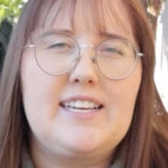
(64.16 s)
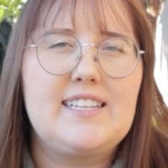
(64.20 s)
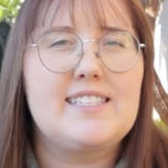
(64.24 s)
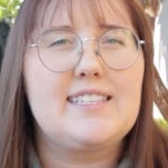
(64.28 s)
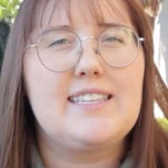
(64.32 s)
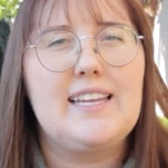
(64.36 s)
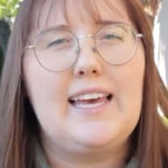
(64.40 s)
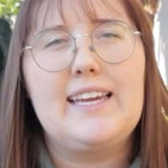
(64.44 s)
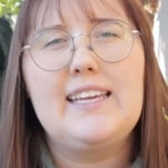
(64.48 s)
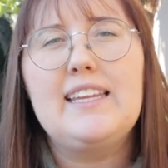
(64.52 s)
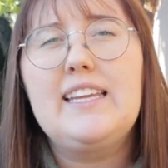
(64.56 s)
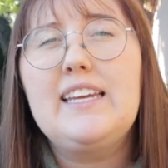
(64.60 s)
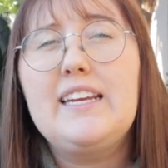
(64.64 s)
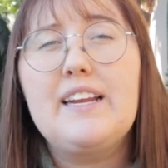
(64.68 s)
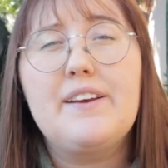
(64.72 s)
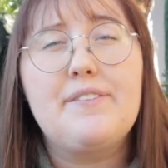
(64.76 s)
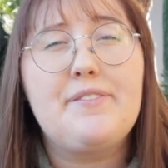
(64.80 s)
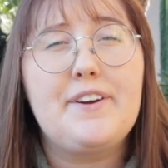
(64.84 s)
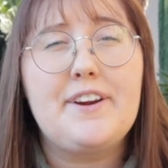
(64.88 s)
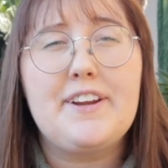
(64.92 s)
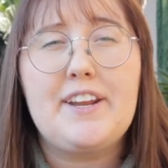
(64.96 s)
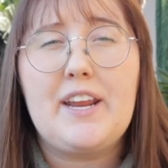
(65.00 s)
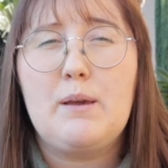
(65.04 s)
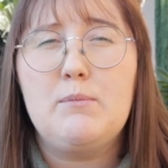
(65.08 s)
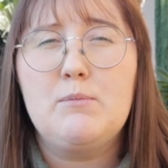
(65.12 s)
slightly
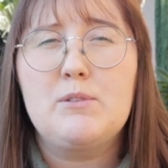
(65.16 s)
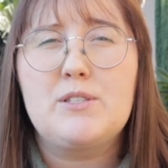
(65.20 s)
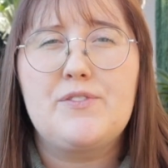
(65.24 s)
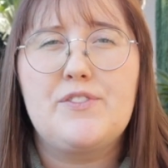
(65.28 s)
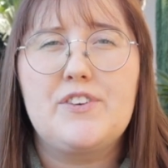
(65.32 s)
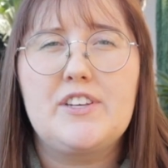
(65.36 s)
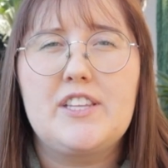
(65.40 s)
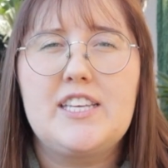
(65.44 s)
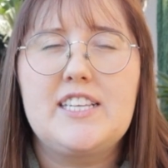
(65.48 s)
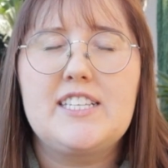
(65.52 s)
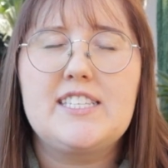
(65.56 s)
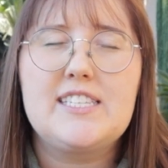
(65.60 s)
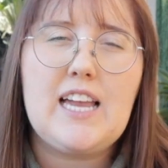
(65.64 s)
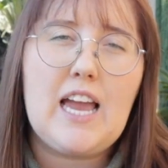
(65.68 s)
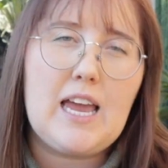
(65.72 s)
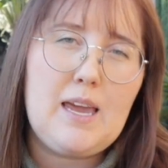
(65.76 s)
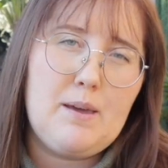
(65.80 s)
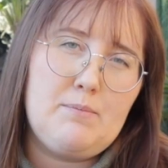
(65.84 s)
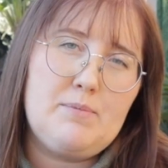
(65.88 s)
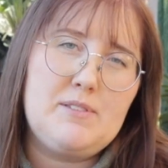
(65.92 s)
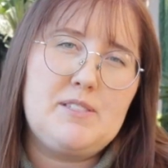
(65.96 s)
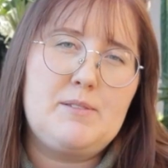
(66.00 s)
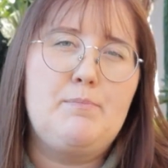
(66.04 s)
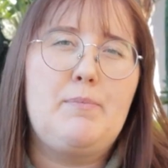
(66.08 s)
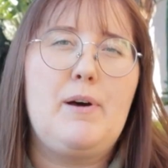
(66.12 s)
different names for these types,
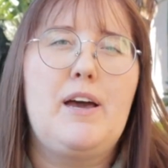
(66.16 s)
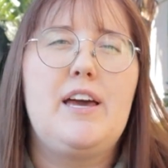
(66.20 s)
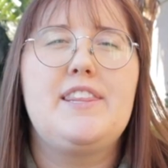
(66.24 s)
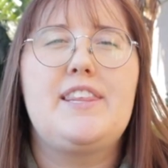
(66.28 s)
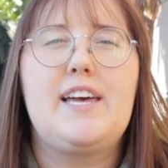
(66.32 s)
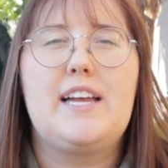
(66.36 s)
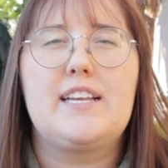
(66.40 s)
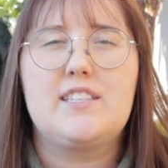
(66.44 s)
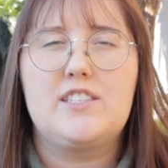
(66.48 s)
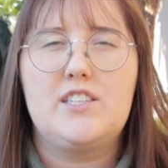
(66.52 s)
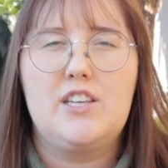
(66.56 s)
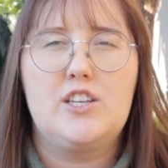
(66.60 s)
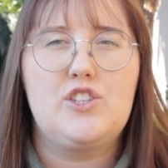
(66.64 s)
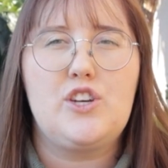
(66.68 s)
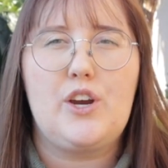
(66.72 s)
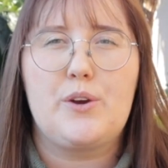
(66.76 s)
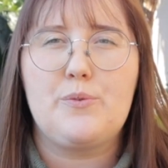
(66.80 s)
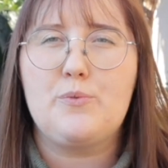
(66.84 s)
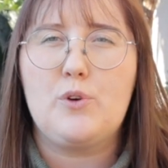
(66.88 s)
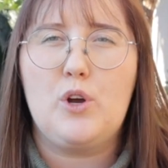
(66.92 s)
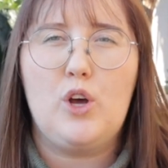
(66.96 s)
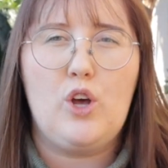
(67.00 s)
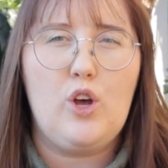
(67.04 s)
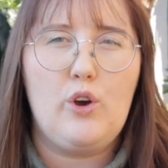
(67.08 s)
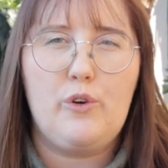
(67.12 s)
but that's the
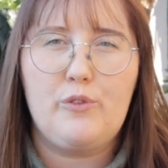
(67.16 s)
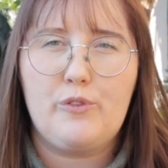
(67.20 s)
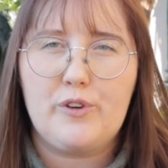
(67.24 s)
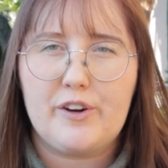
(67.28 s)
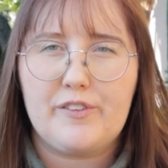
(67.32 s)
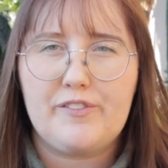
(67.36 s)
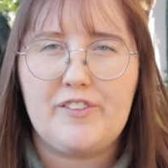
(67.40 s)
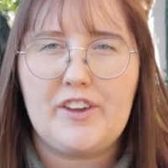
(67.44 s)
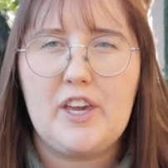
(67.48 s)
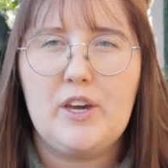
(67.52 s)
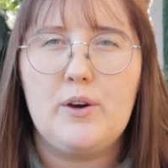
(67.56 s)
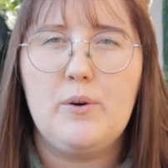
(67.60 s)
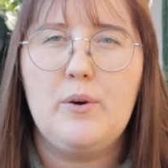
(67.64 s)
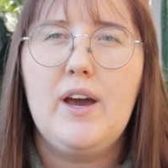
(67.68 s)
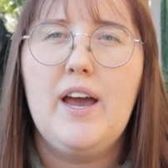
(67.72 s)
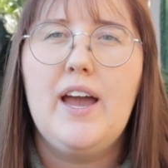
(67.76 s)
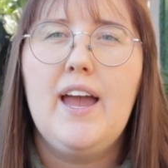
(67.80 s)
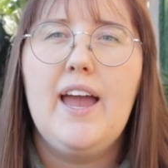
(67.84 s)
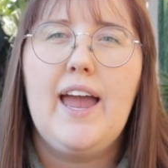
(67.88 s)
general overview.